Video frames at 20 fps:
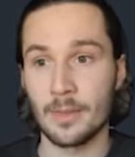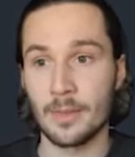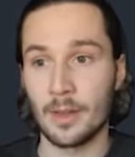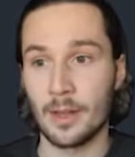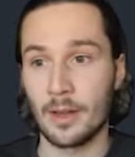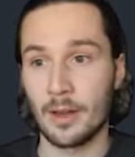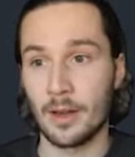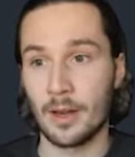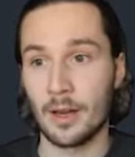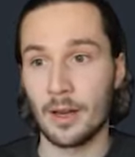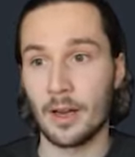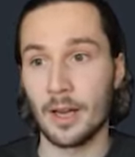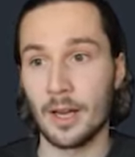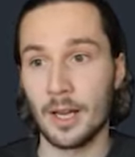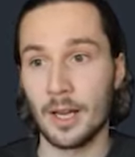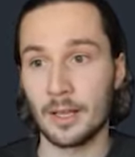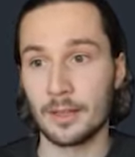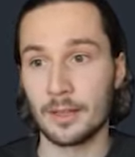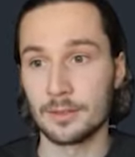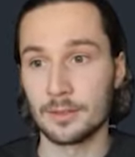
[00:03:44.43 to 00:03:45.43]

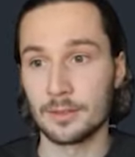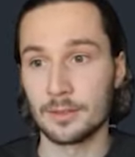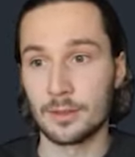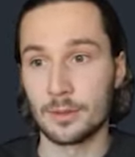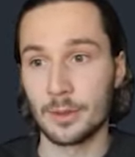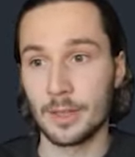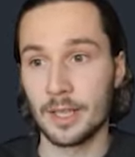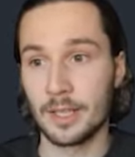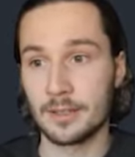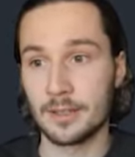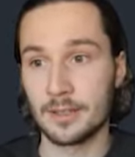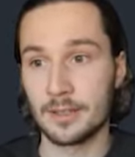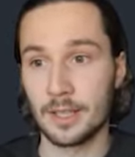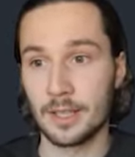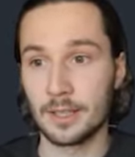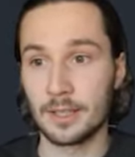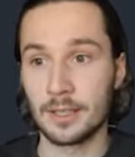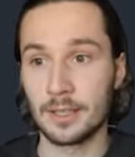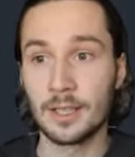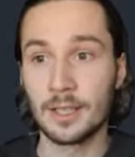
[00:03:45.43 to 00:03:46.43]
and create
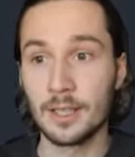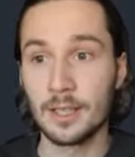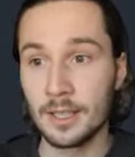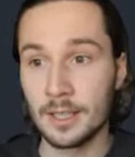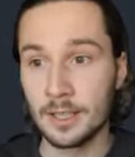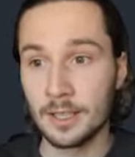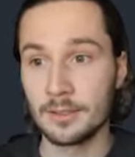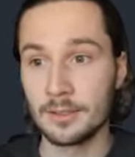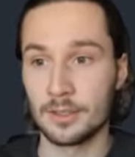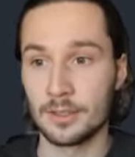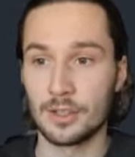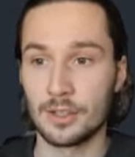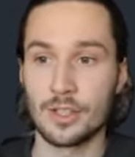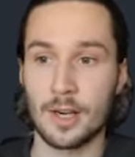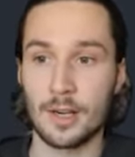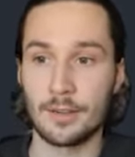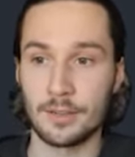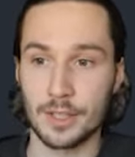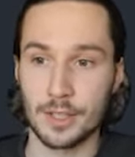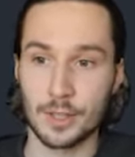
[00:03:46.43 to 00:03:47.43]
a clean
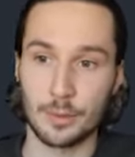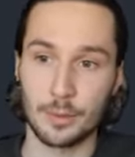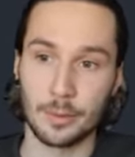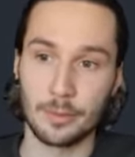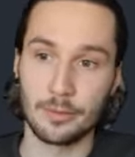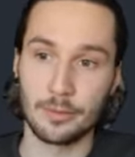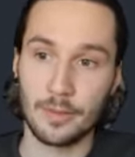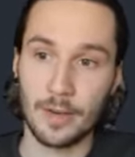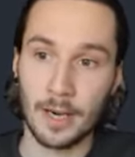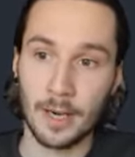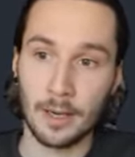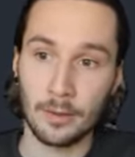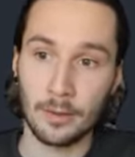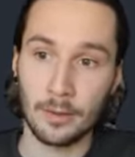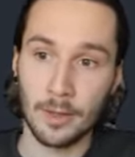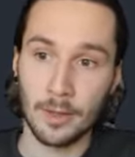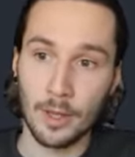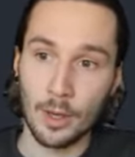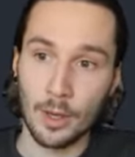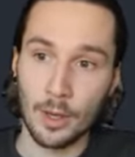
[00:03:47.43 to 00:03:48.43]
JavaScript
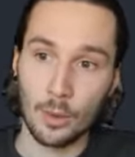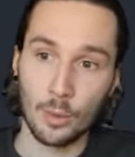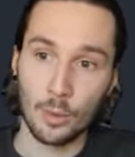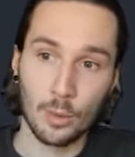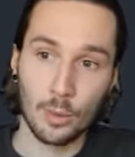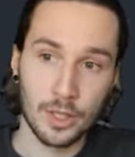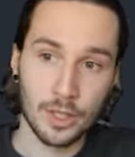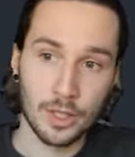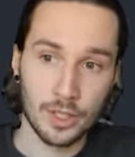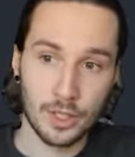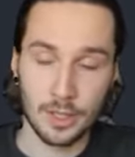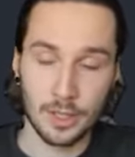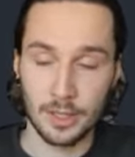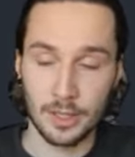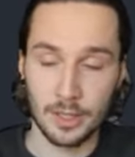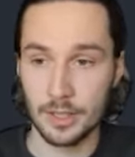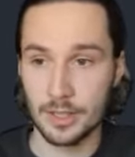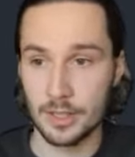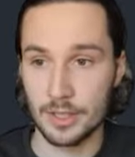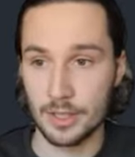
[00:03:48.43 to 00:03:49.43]
file, which
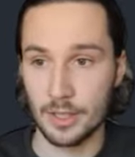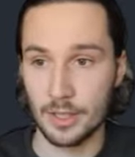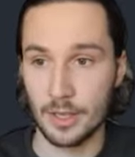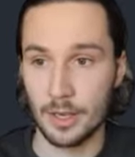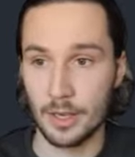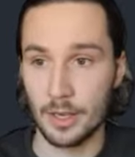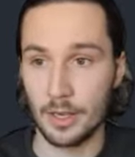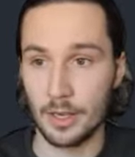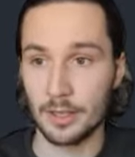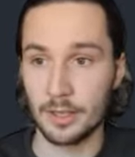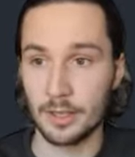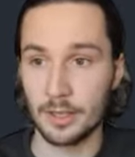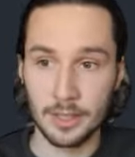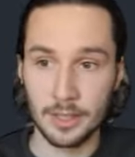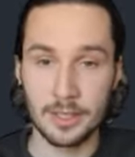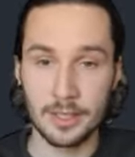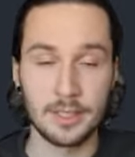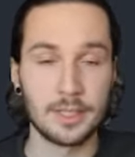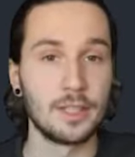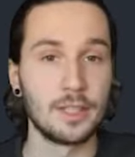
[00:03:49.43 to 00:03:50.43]
is
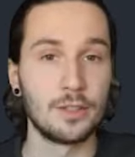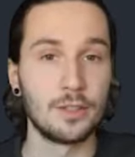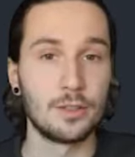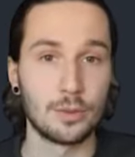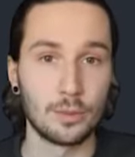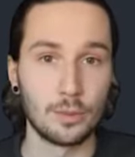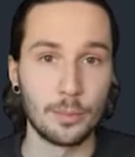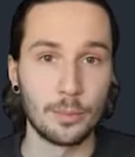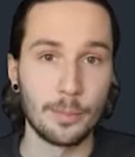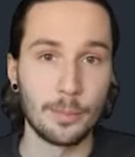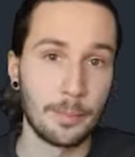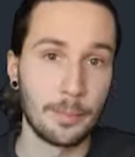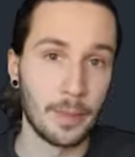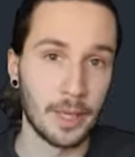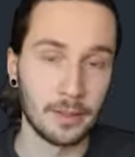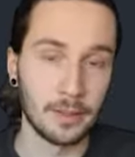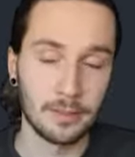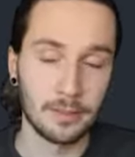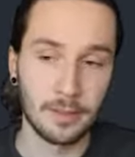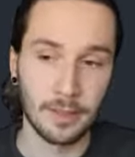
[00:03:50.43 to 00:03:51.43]
easy to
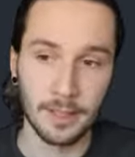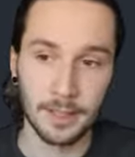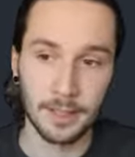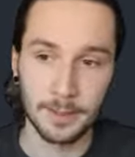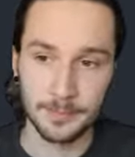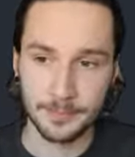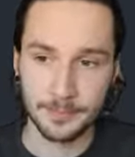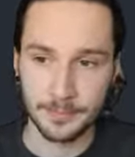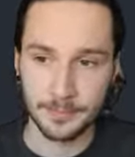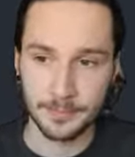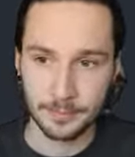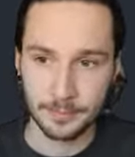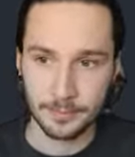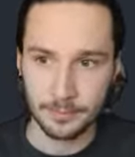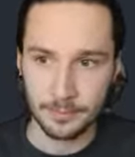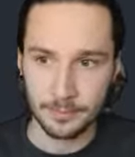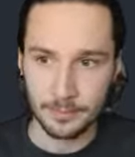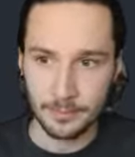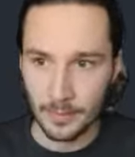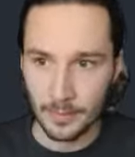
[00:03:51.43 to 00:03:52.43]
maintain.
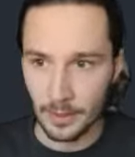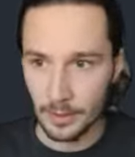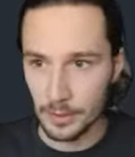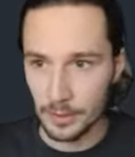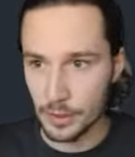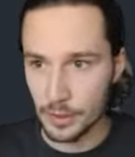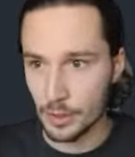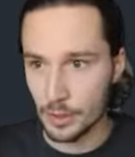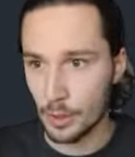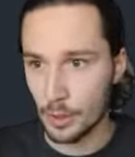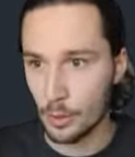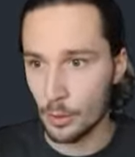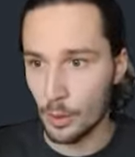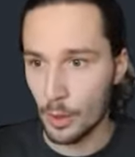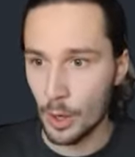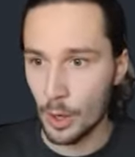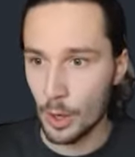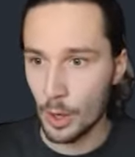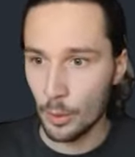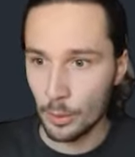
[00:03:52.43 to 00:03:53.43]

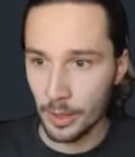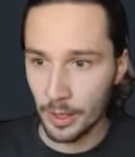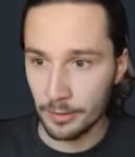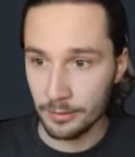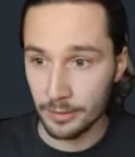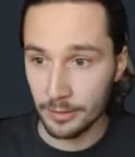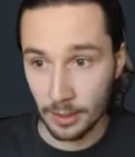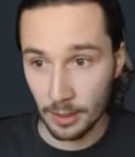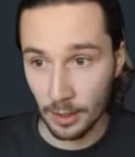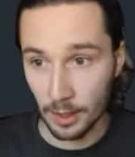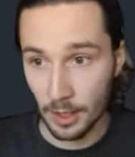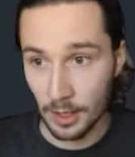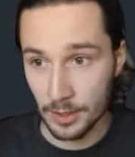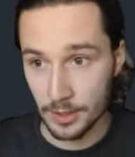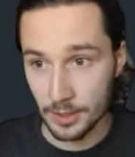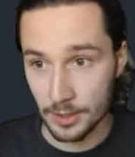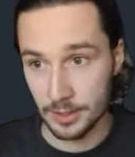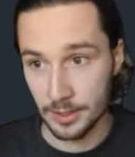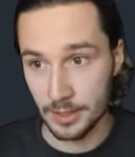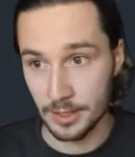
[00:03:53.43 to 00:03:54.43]
So we have a
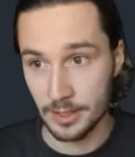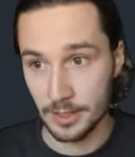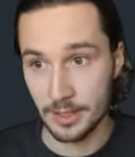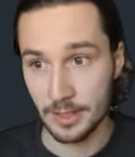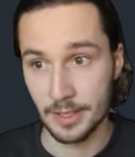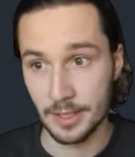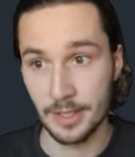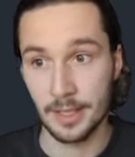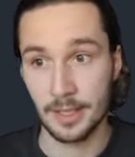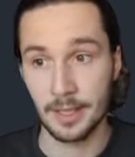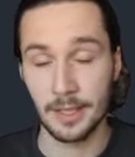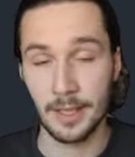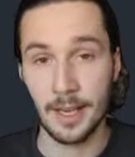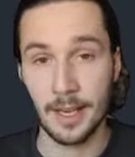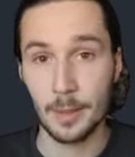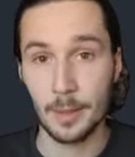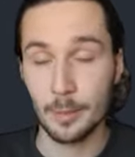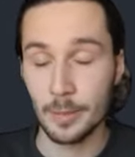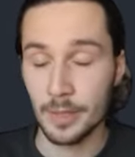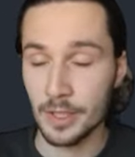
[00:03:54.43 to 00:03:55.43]
class. This is a
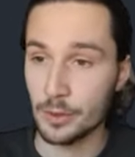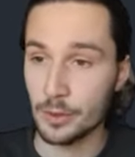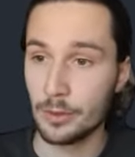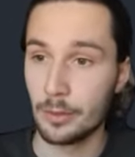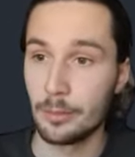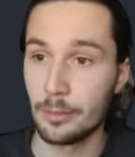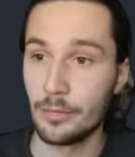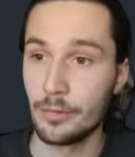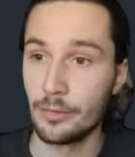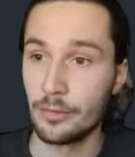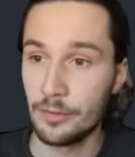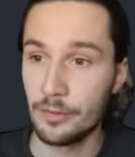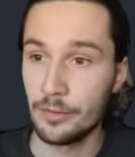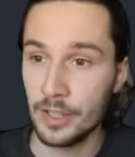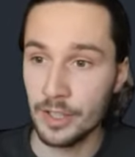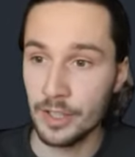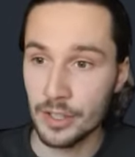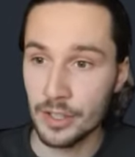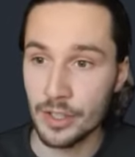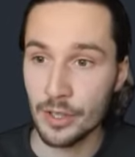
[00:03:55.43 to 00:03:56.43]
ECMAScript
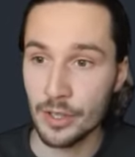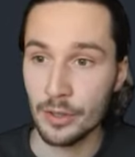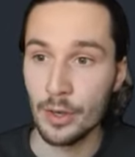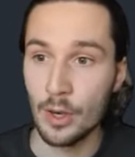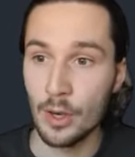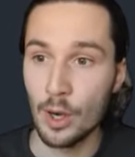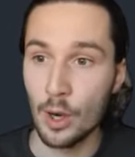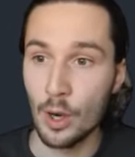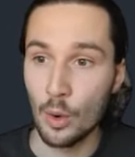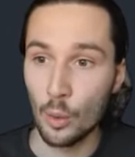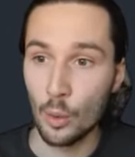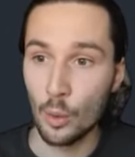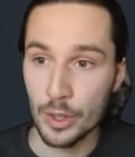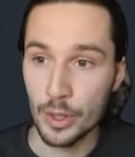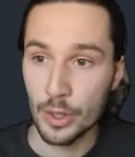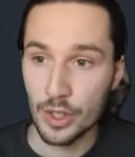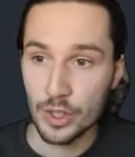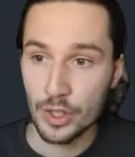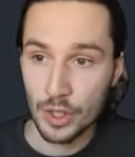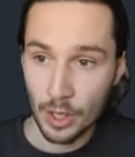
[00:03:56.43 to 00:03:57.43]
feature
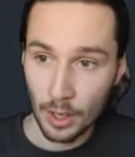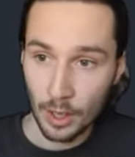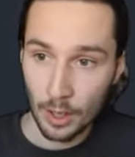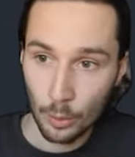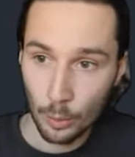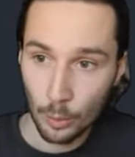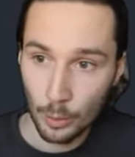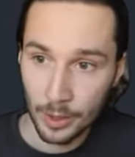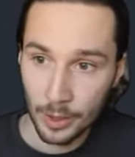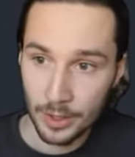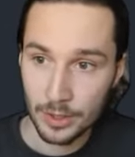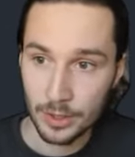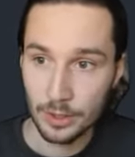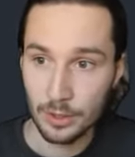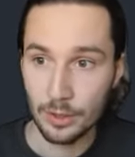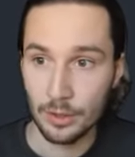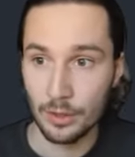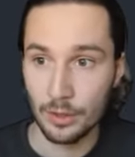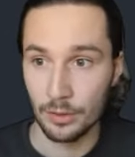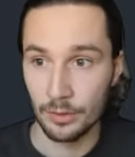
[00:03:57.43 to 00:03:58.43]
which always
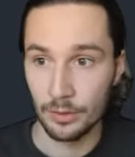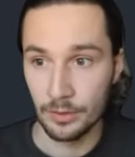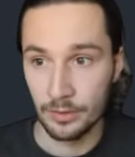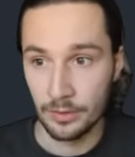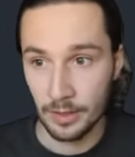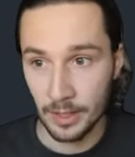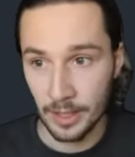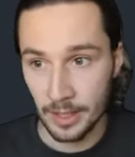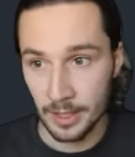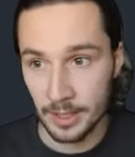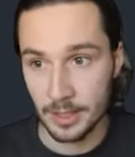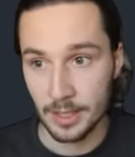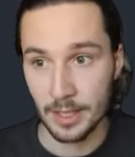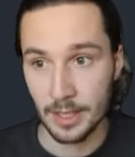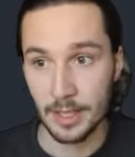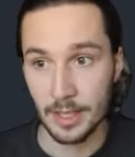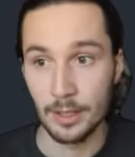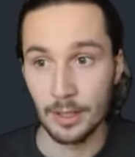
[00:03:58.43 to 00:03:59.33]
contains a